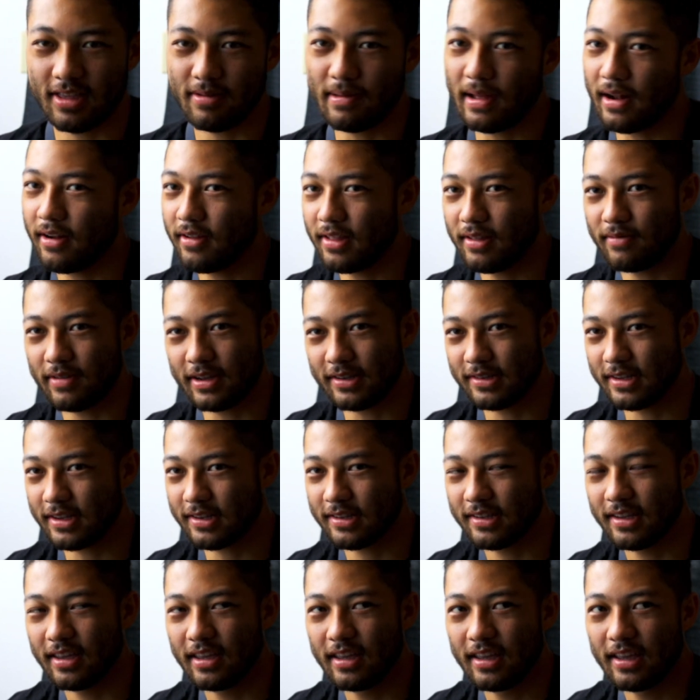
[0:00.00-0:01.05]
better than my
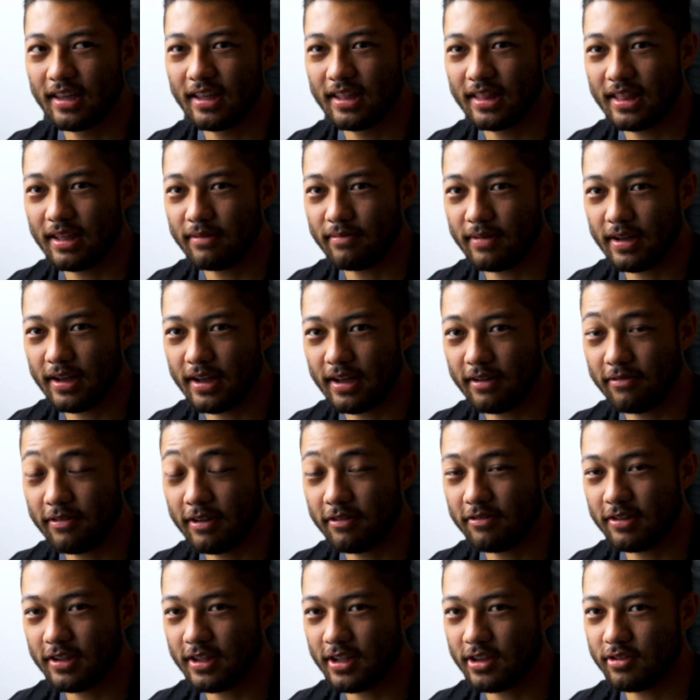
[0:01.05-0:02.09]

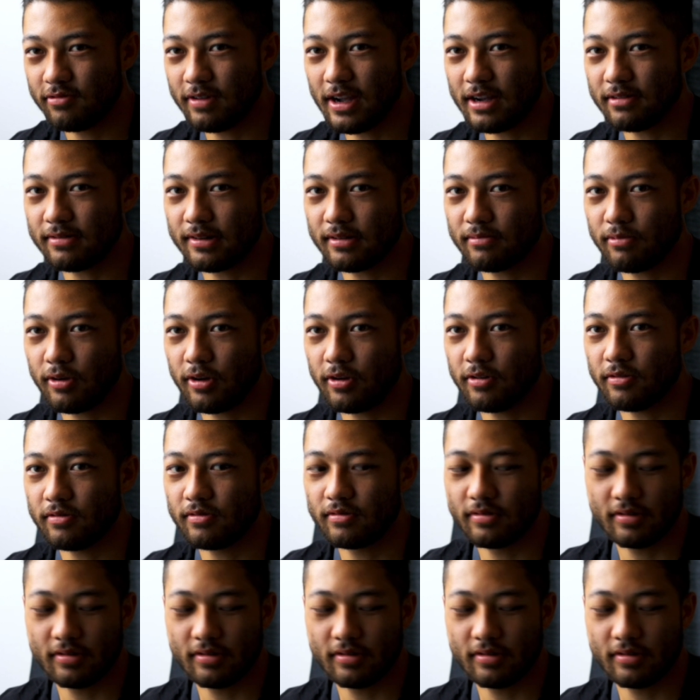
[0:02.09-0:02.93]
15-inch MacBook Pro